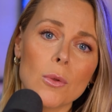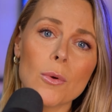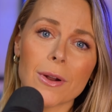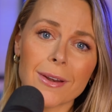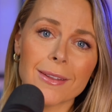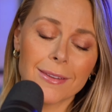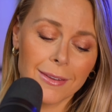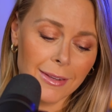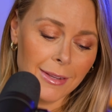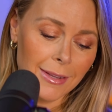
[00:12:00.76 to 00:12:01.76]
Lord.
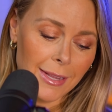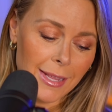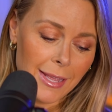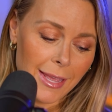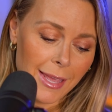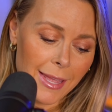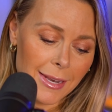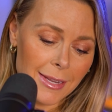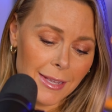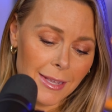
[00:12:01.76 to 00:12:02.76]

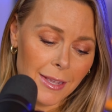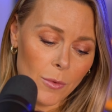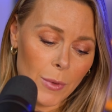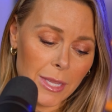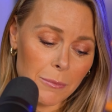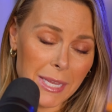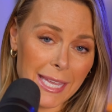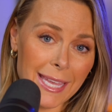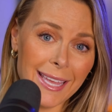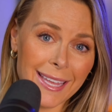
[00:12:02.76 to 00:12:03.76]
And we can
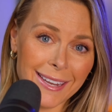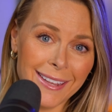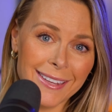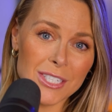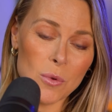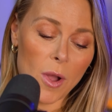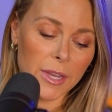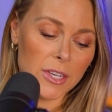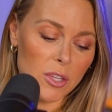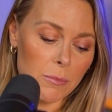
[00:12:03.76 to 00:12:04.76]
begin to
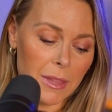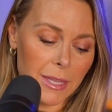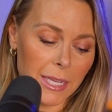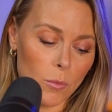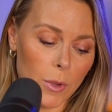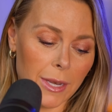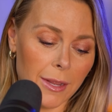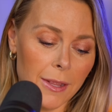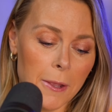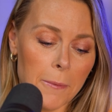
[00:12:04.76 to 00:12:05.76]
walk in humility when
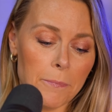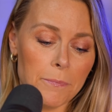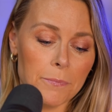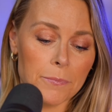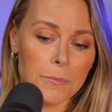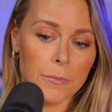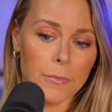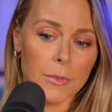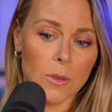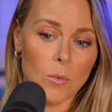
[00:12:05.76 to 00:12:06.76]

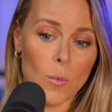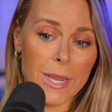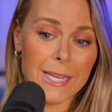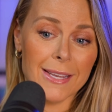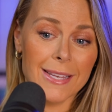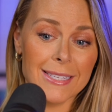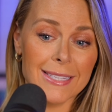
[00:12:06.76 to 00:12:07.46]
we